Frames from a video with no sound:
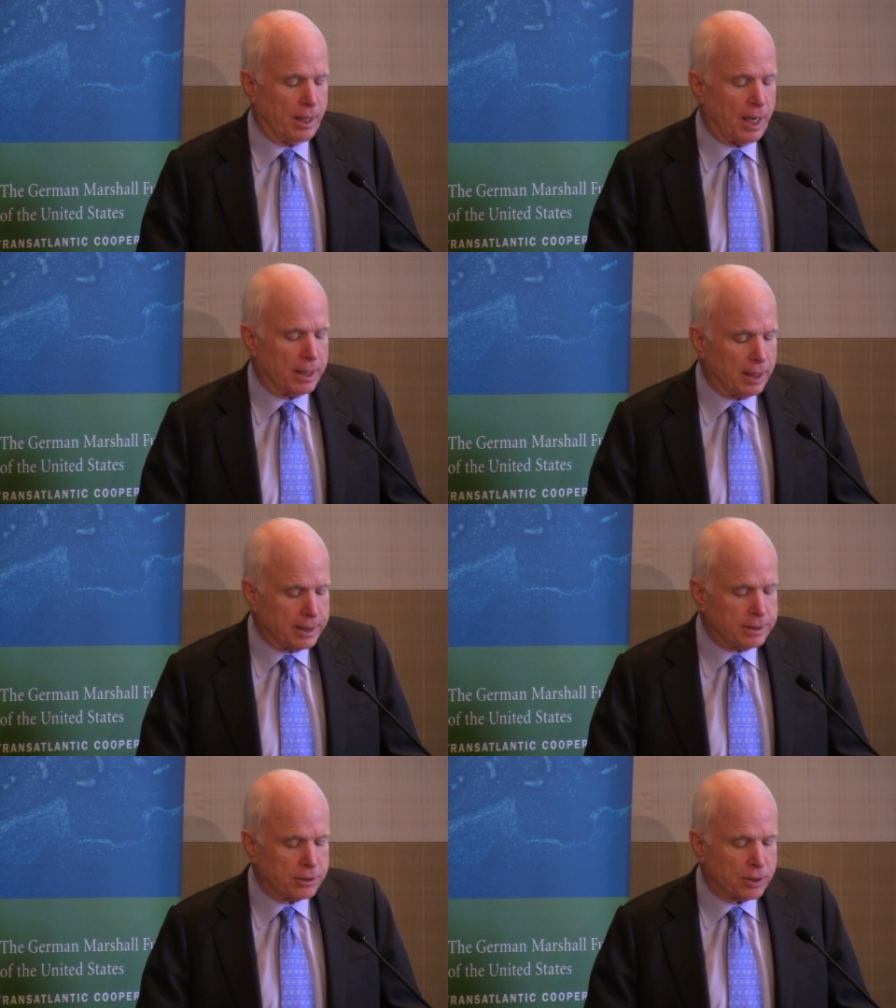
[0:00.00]
I'd
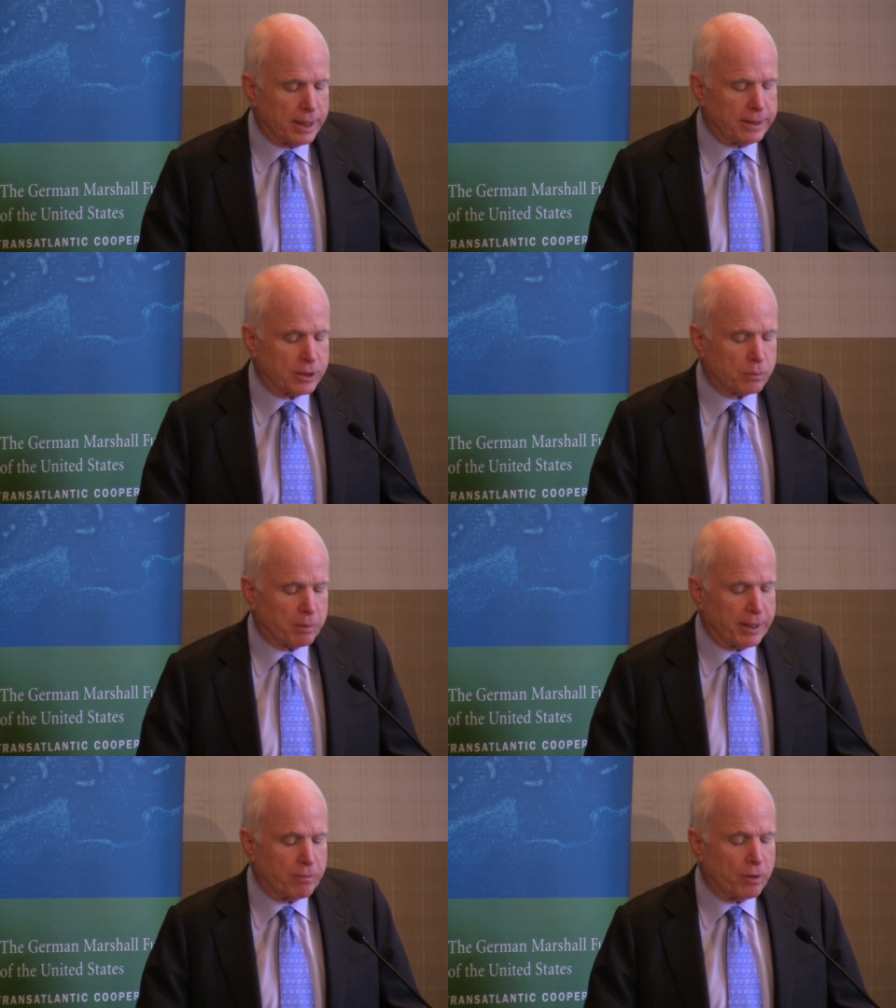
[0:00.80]
like to try to
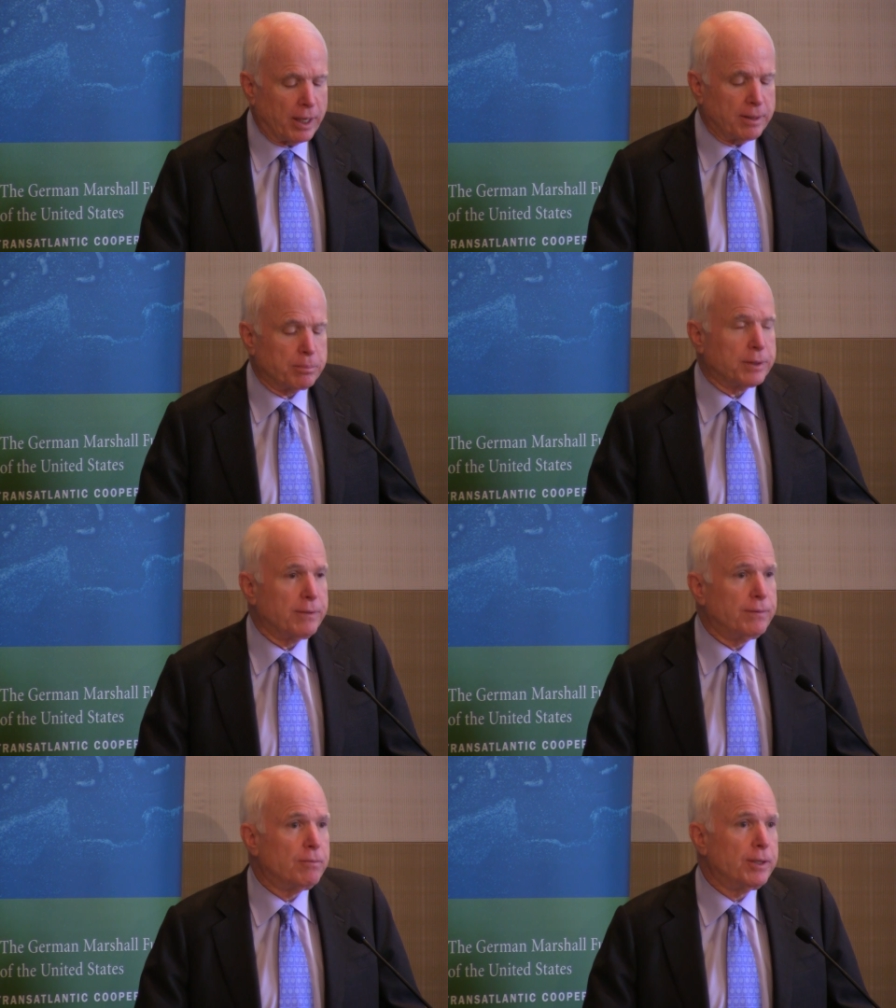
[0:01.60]
explain why I
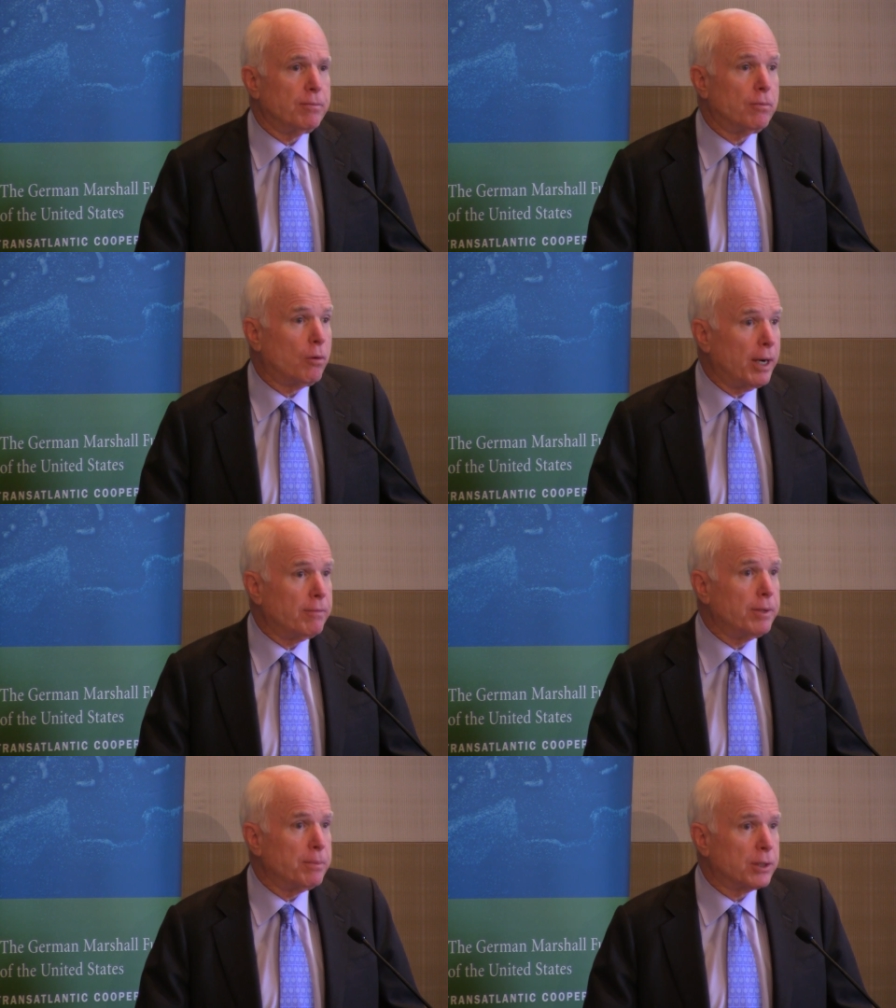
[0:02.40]
believe that why
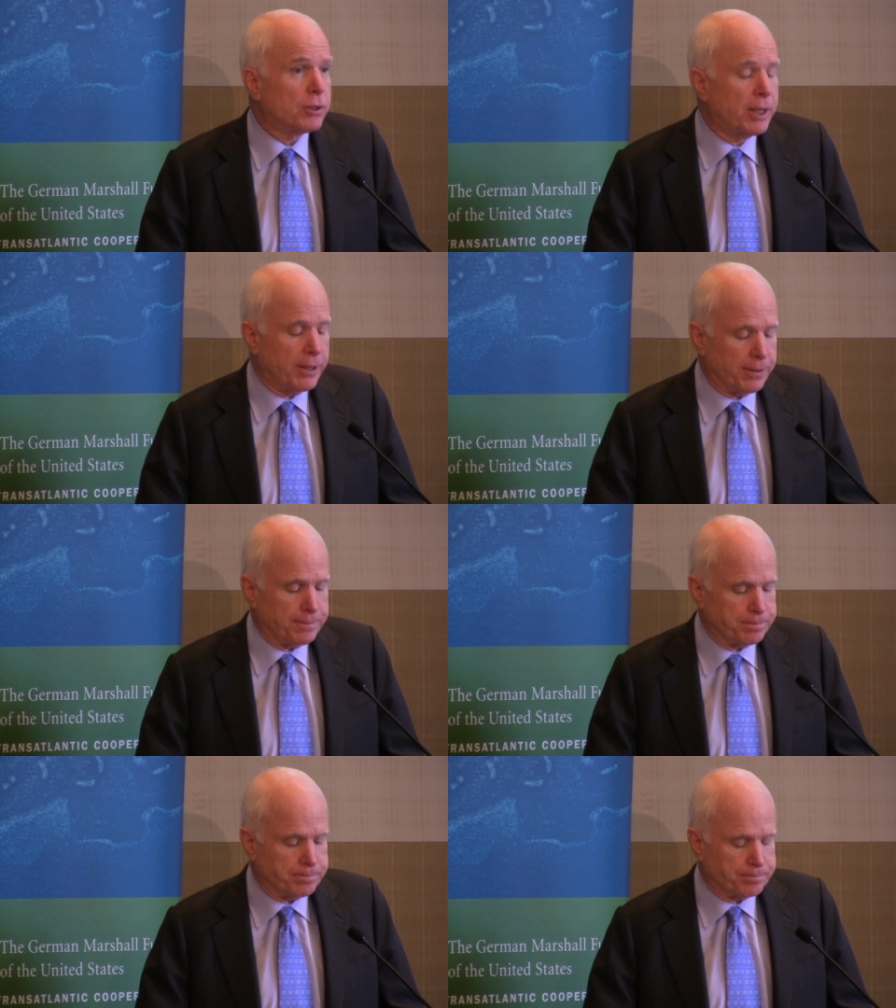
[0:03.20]
we must care.